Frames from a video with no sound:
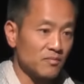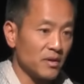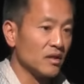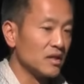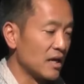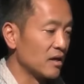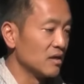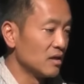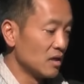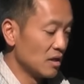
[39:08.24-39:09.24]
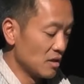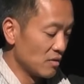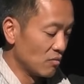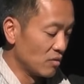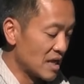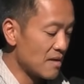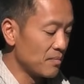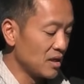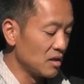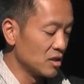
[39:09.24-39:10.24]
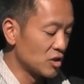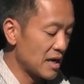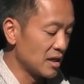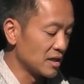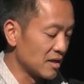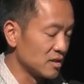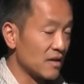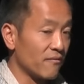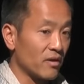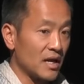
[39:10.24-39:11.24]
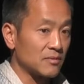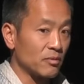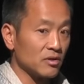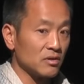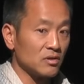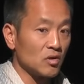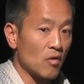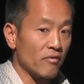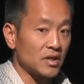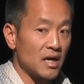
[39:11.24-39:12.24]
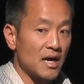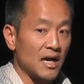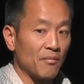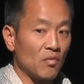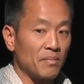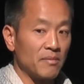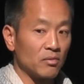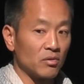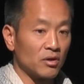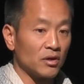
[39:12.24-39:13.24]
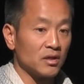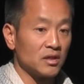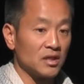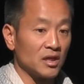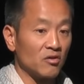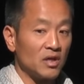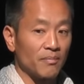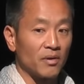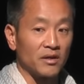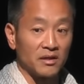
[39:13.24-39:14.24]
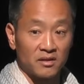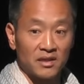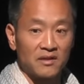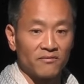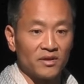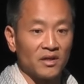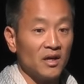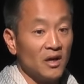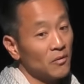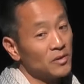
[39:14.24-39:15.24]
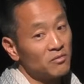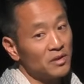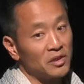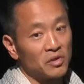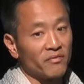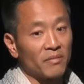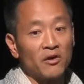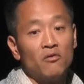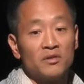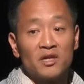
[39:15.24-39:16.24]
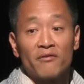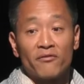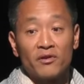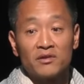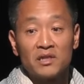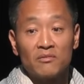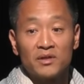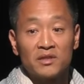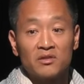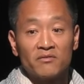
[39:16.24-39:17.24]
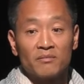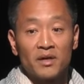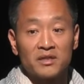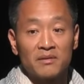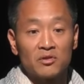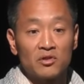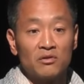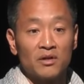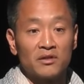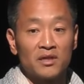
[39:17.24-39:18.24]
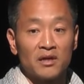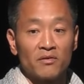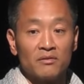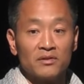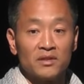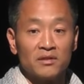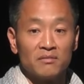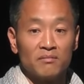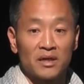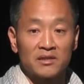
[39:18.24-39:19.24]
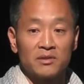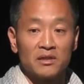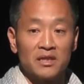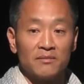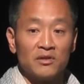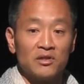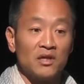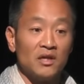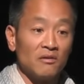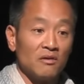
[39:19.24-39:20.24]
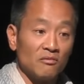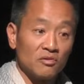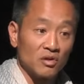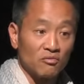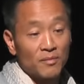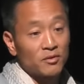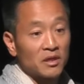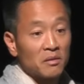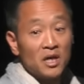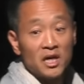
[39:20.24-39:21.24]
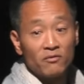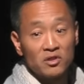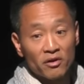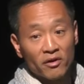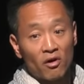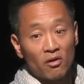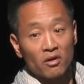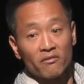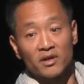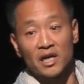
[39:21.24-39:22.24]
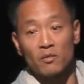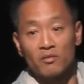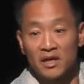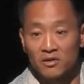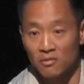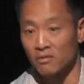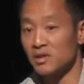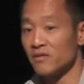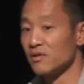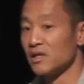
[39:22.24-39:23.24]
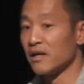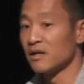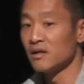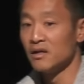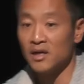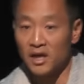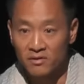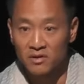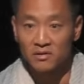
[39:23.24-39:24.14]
bit of the data would then be the training data set for the next person. So over time, what people learned to agree upon collectively was really driven by who was there first. It wasn't driven by some true understanding of what was possibly in the image. It was, it was almost like if we started all over again, would we get totally different data every single